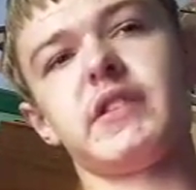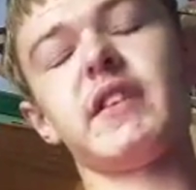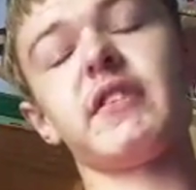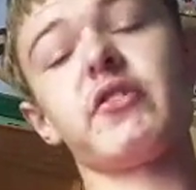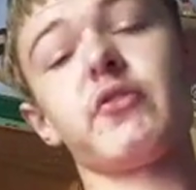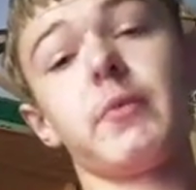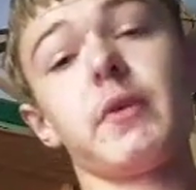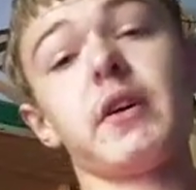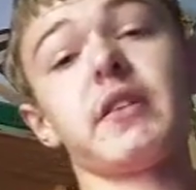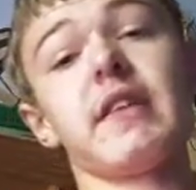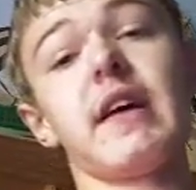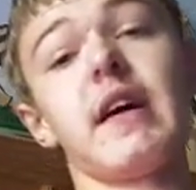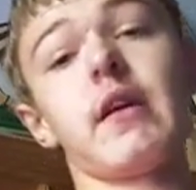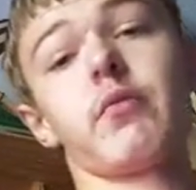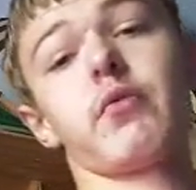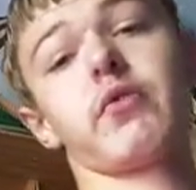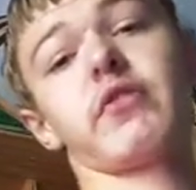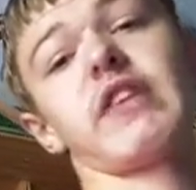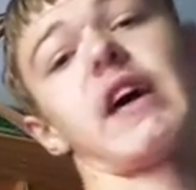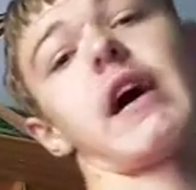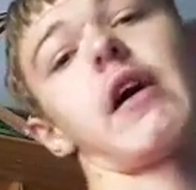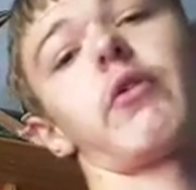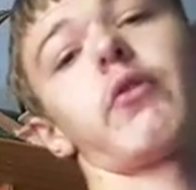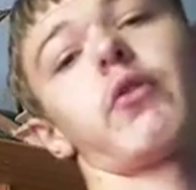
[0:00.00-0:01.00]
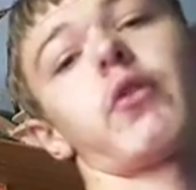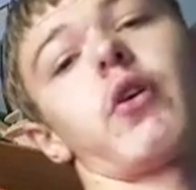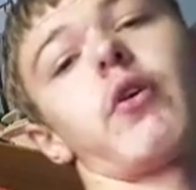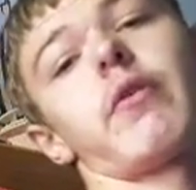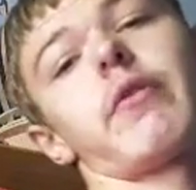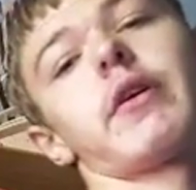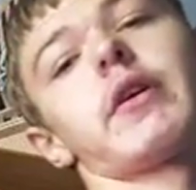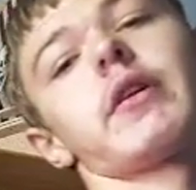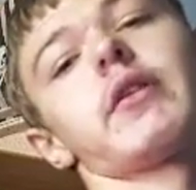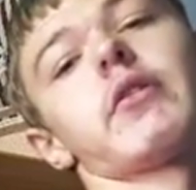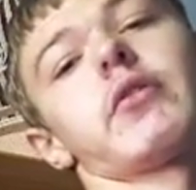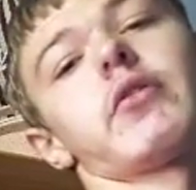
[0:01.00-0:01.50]
since my dad was out
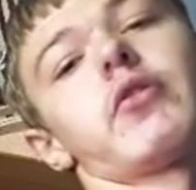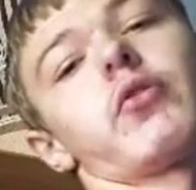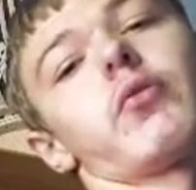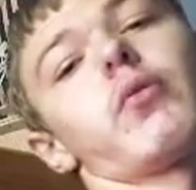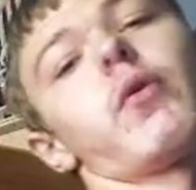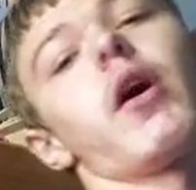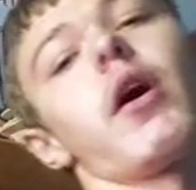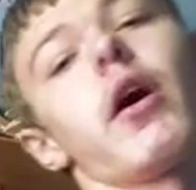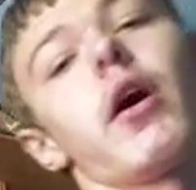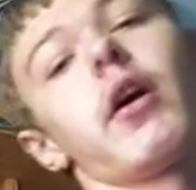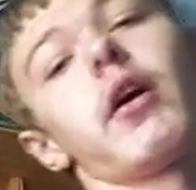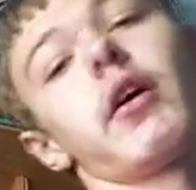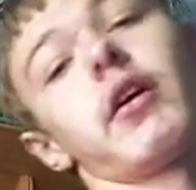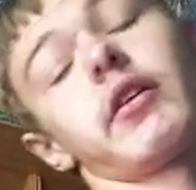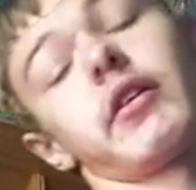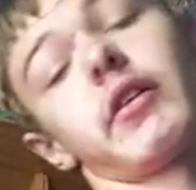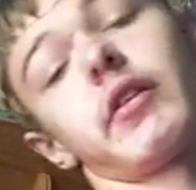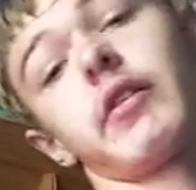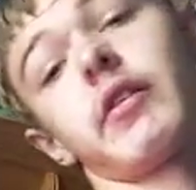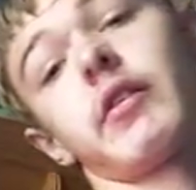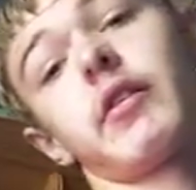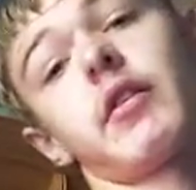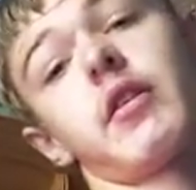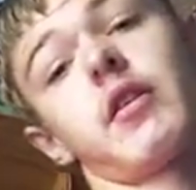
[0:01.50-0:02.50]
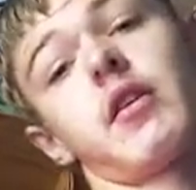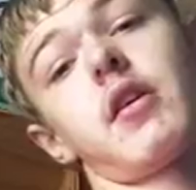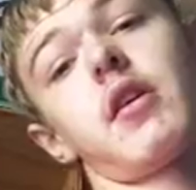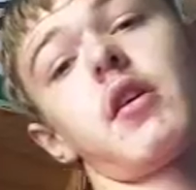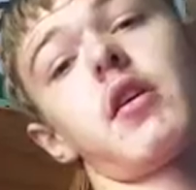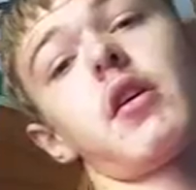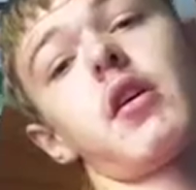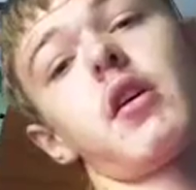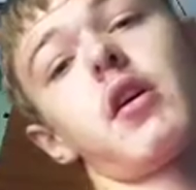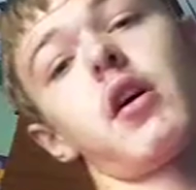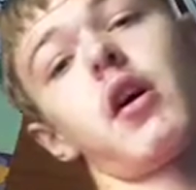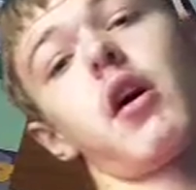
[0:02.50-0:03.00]
going to work,
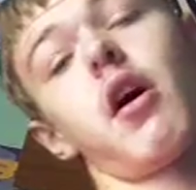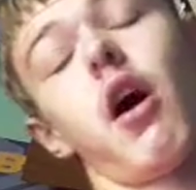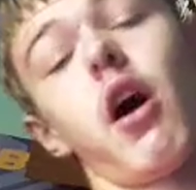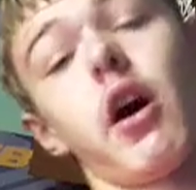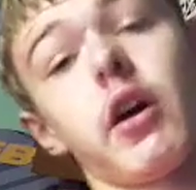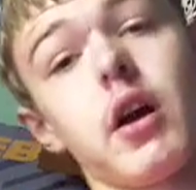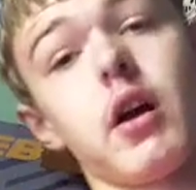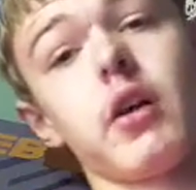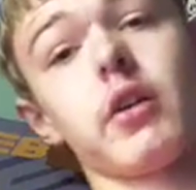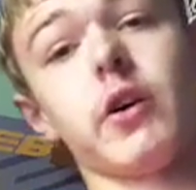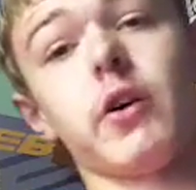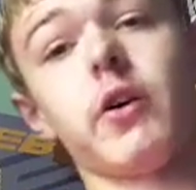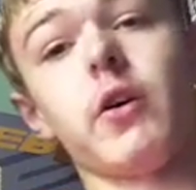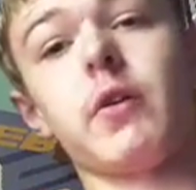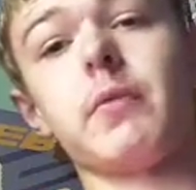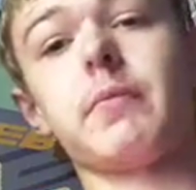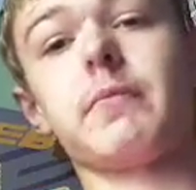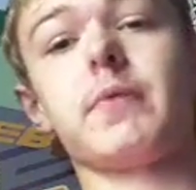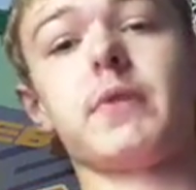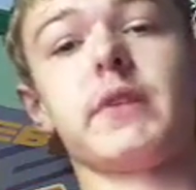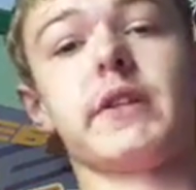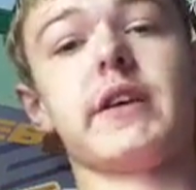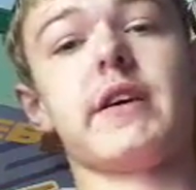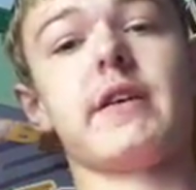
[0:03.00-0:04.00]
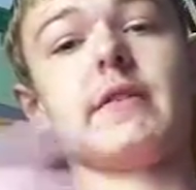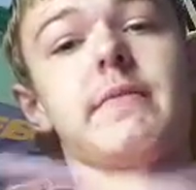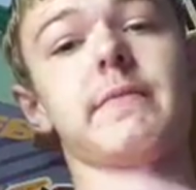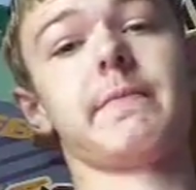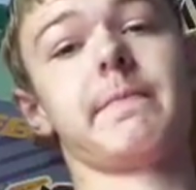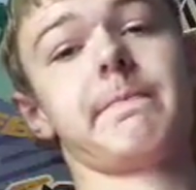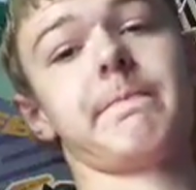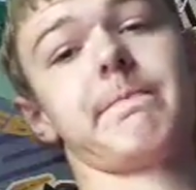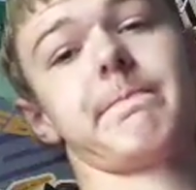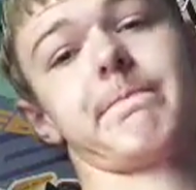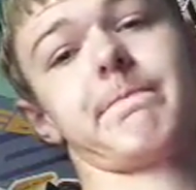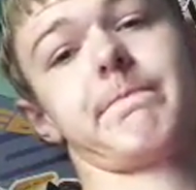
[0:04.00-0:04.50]
I got up and
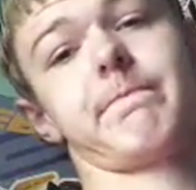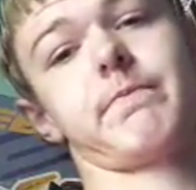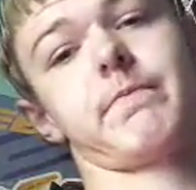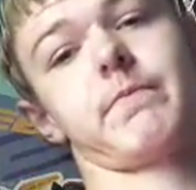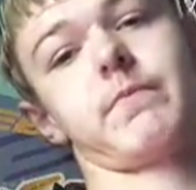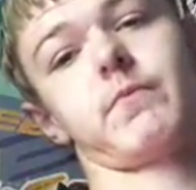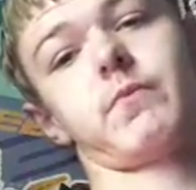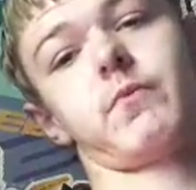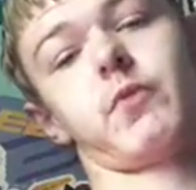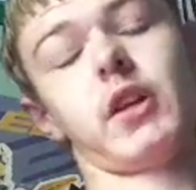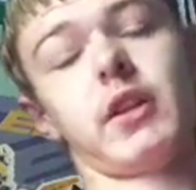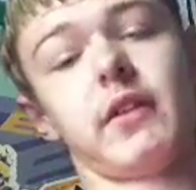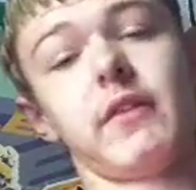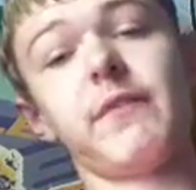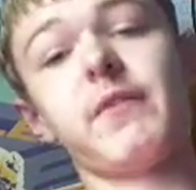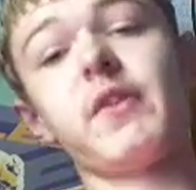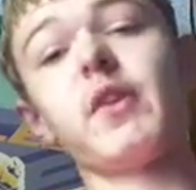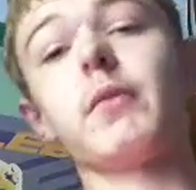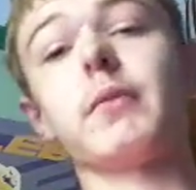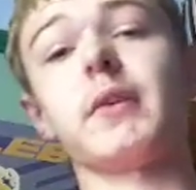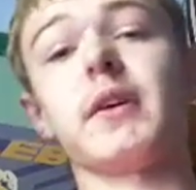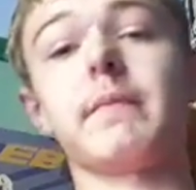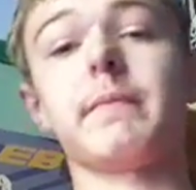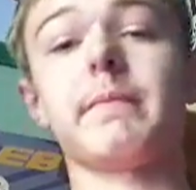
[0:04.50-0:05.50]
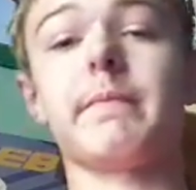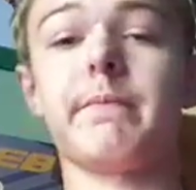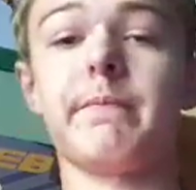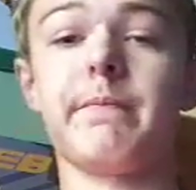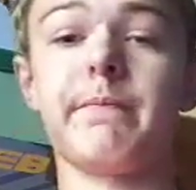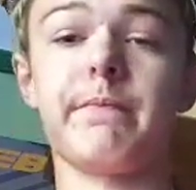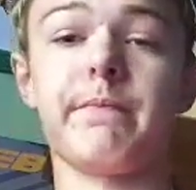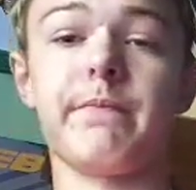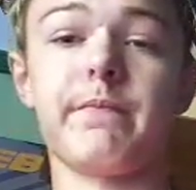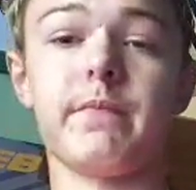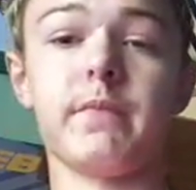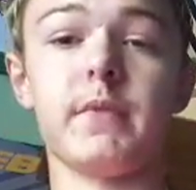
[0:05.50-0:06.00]
then went to film it.
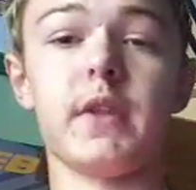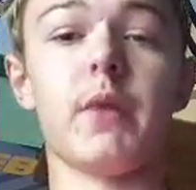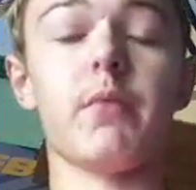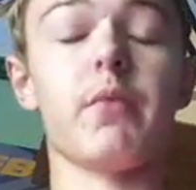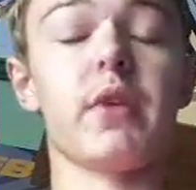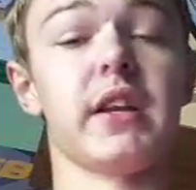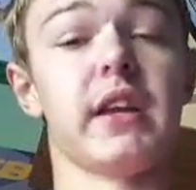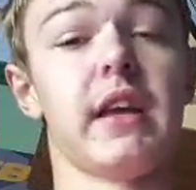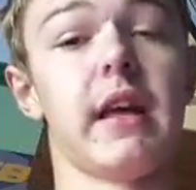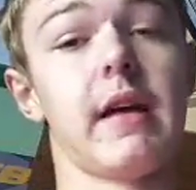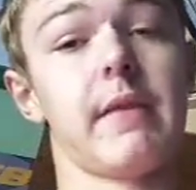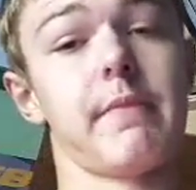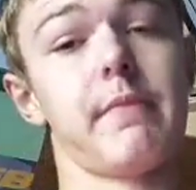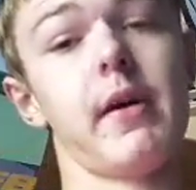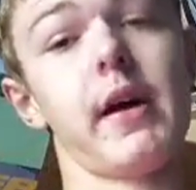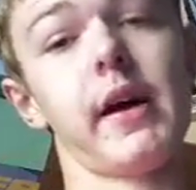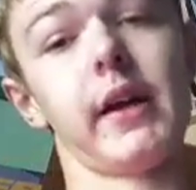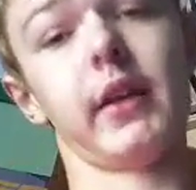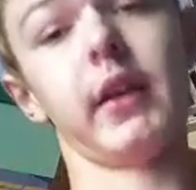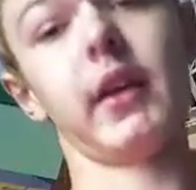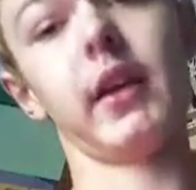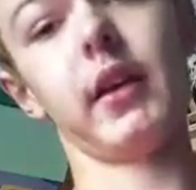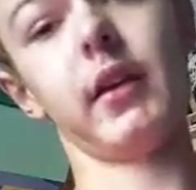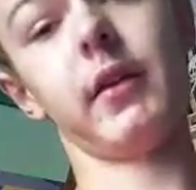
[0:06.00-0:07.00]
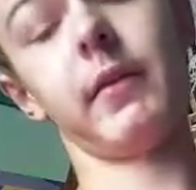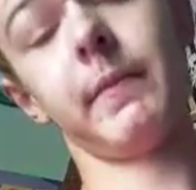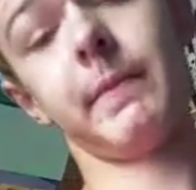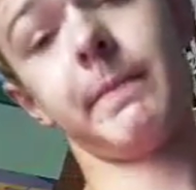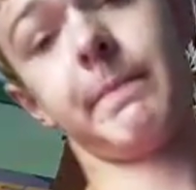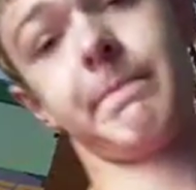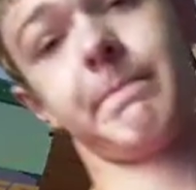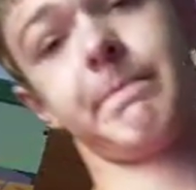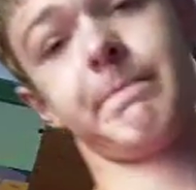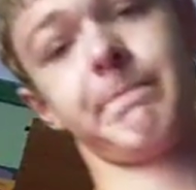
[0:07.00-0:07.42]
And then when he came back, I